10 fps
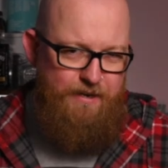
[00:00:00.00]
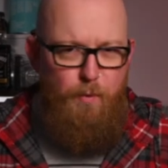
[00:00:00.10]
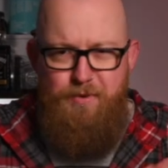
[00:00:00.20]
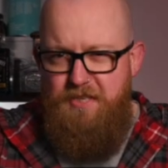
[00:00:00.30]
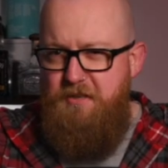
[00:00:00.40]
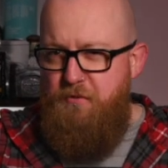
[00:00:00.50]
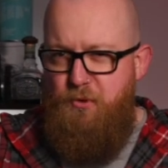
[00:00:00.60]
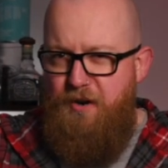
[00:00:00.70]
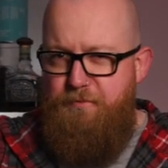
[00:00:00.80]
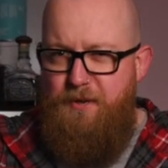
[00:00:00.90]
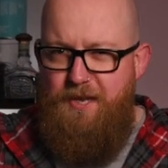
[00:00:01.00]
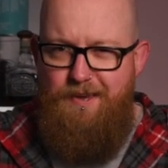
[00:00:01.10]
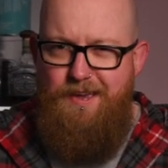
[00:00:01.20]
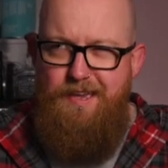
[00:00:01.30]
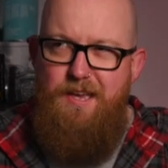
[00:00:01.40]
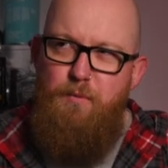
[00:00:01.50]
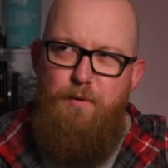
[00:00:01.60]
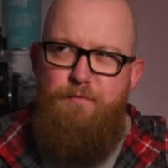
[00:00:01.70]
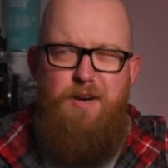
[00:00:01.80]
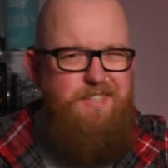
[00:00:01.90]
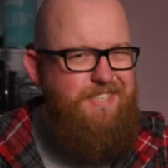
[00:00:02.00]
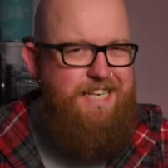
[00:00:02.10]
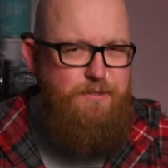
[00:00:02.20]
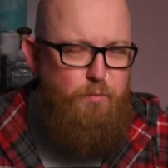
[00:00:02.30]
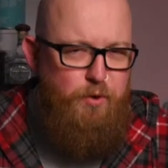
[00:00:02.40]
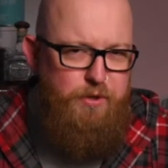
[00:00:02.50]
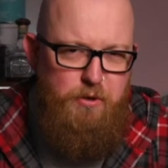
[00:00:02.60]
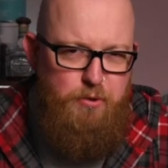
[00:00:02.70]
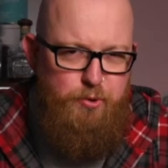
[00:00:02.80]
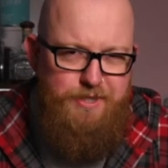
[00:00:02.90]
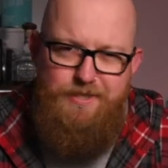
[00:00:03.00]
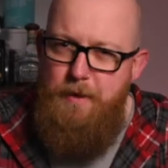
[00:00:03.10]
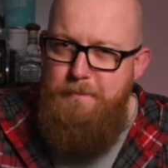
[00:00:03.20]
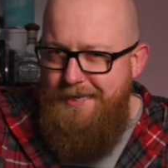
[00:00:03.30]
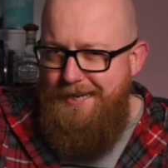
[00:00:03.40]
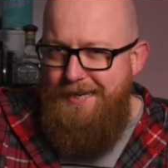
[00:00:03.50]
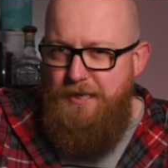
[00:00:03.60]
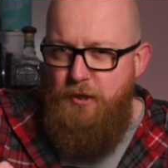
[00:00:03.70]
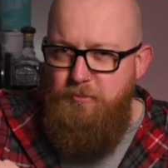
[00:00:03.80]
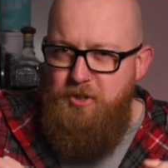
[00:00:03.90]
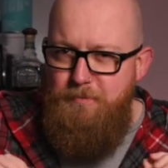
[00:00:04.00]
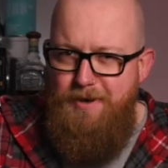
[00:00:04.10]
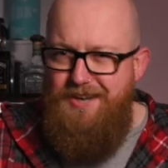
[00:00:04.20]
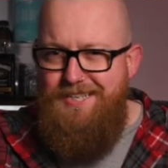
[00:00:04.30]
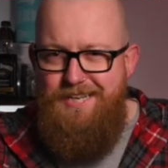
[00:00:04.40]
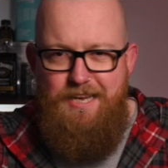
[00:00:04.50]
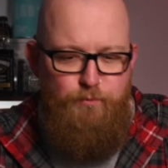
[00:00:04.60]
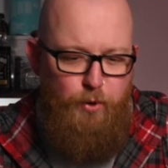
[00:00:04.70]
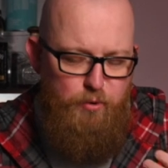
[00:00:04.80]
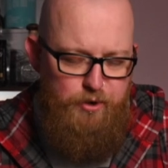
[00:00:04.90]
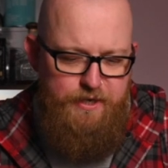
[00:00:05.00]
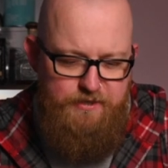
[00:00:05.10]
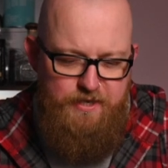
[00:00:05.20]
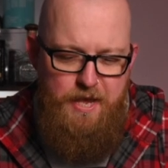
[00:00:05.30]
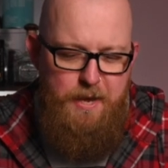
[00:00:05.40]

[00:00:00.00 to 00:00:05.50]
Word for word: When we think of craft beer, well, France isn't one of the countries that immediately comes to mind if we're honest,